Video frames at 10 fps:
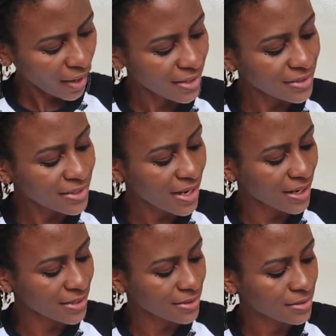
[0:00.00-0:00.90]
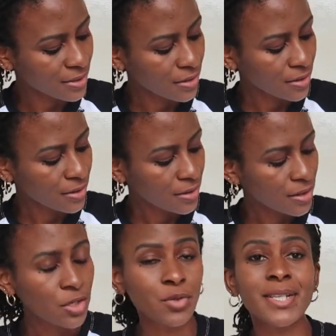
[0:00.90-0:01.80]
and it has
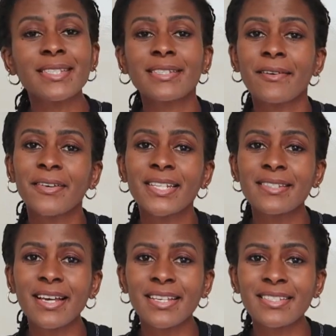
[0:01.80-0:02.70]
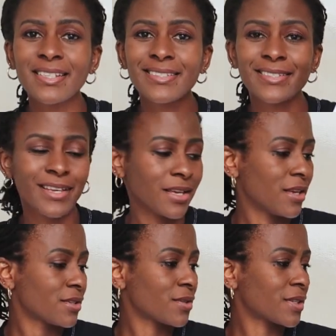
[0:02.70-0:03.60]
27 sizes.
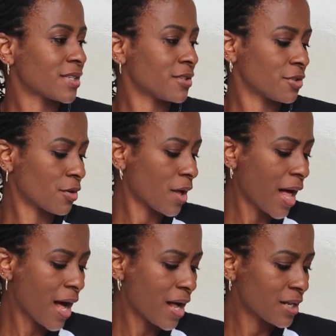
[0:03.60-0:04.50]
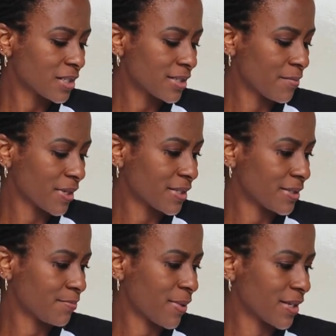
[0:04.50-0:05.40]
So this is your
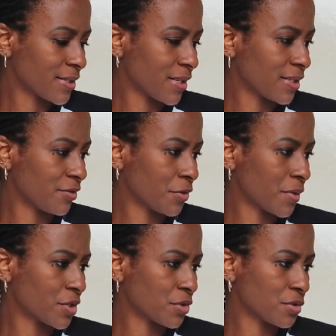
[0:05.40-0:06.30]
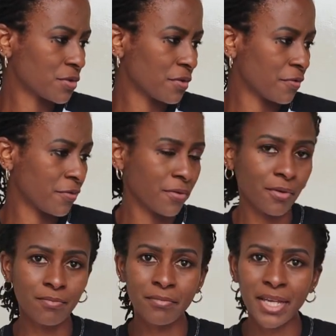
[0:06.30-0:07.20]
ultimate pattern if you want to sew
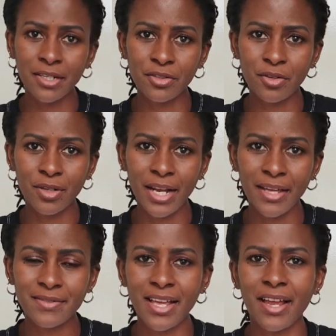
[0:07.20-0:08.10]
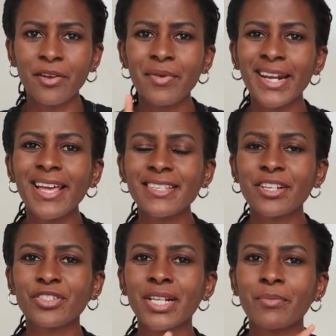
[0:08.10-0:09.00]
for men in your lives. I realize
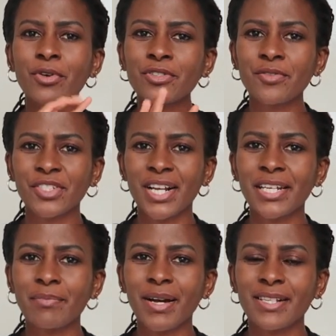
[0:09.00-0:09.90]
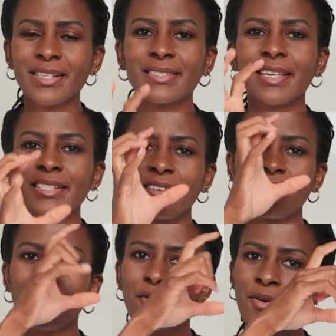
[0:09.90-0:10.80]
actually most of Jalie patterns cater
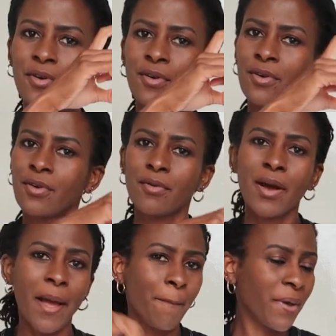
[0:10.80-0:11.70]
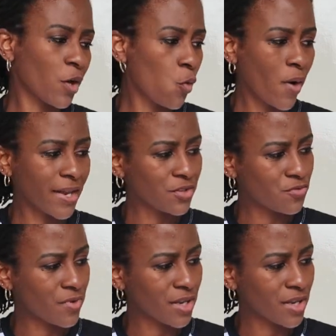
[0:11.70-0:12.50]
for a big wide